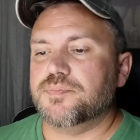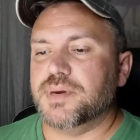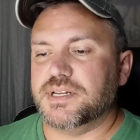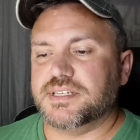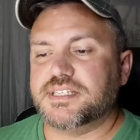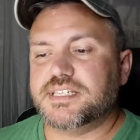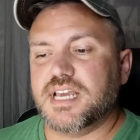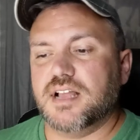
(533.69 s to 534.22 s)

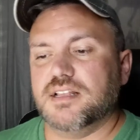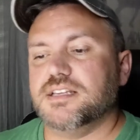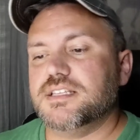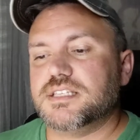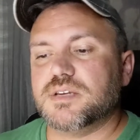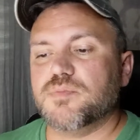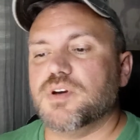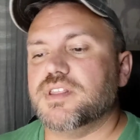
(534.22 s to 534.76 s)
But
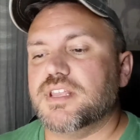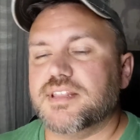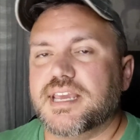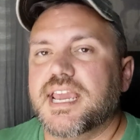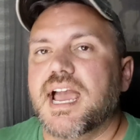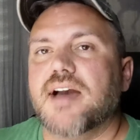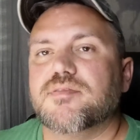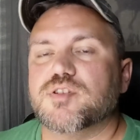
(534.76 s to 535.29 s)
telling someone that
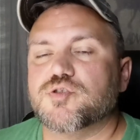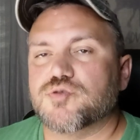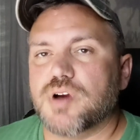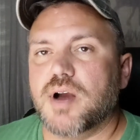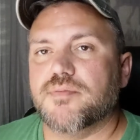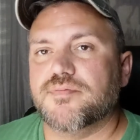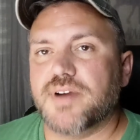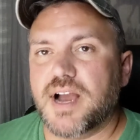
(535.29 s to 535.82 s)
they have to
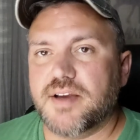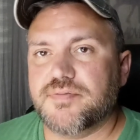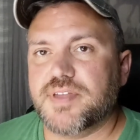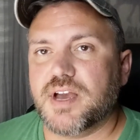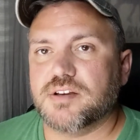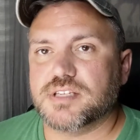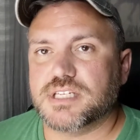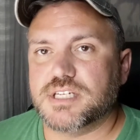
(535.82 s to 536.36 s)
drop
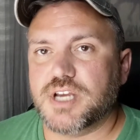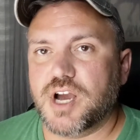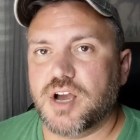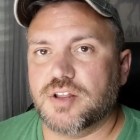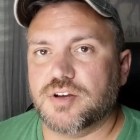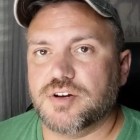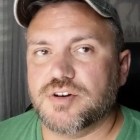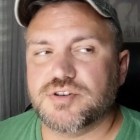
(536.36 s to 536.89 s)

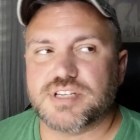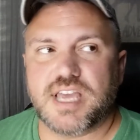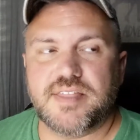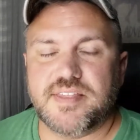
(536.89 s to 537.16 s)
$5,000